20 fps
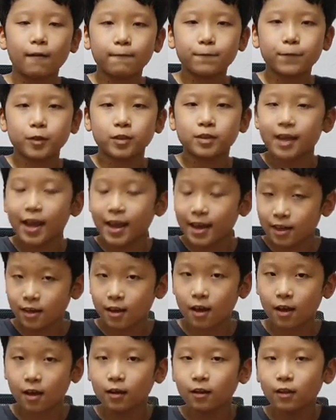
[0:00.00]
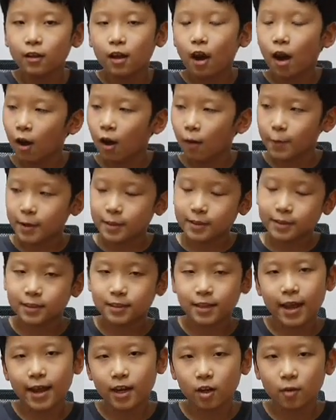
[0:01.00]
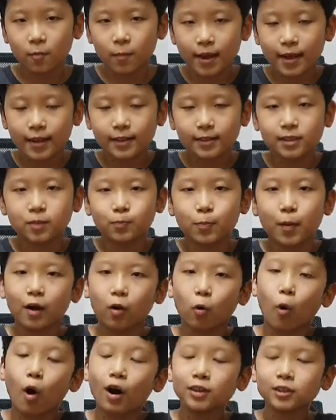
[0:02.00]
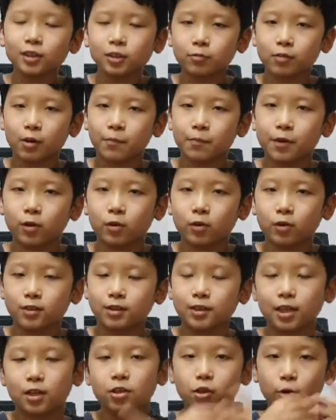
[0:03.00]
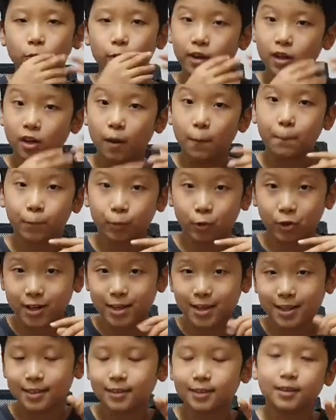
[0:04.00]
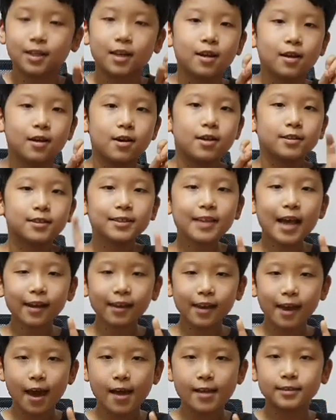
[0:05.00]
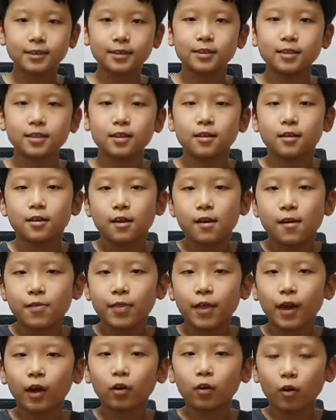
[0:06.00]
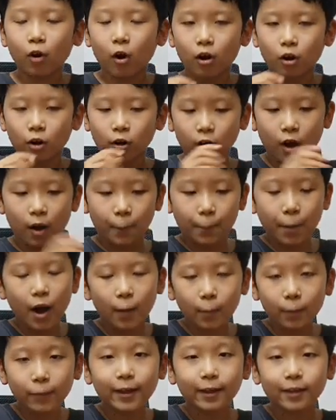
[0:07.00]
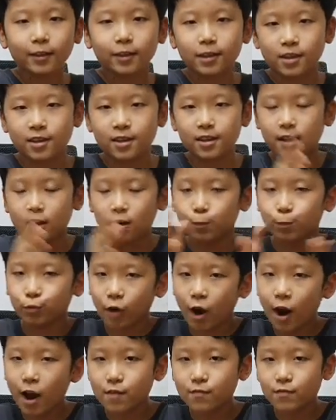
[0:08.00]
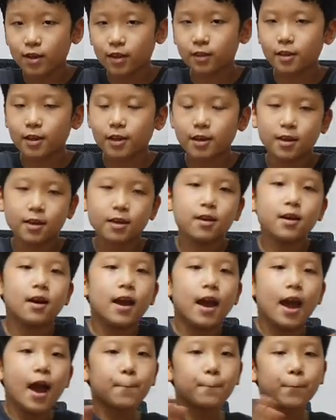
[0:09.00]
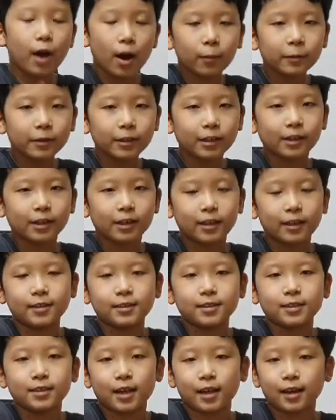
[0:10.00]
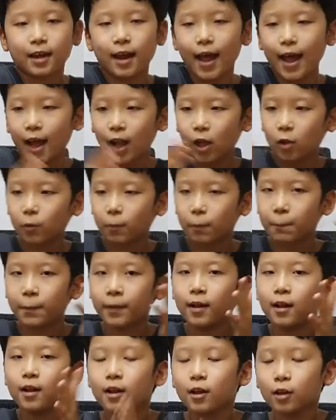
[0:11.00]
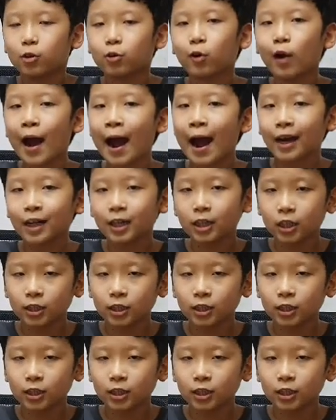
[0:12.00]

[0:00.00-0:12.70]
the data of its database, but quantum computers can do it in a breeze. Second, there are a public key and a private key, and public keys can help crack,